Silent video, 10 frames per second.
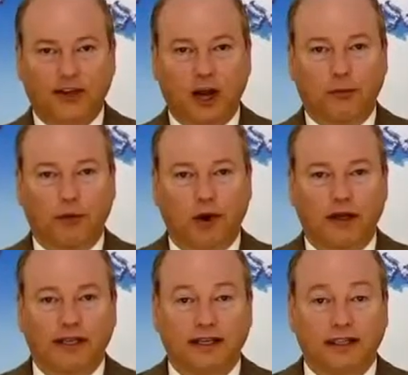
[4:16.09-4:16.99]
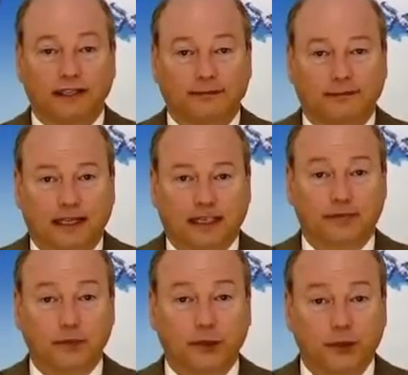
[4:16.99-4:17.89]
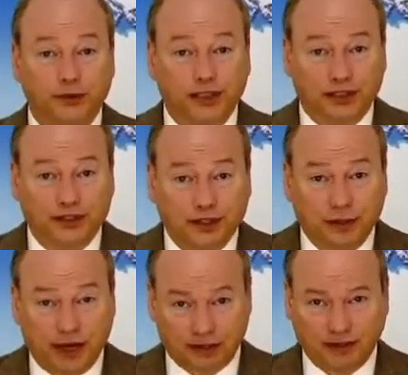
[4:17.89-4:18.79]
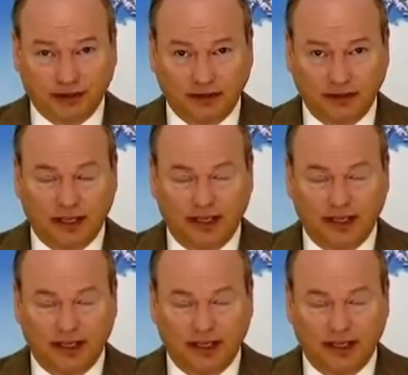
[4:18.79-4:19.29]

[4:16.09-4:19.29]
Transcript: Number one, it is effective at reducing stress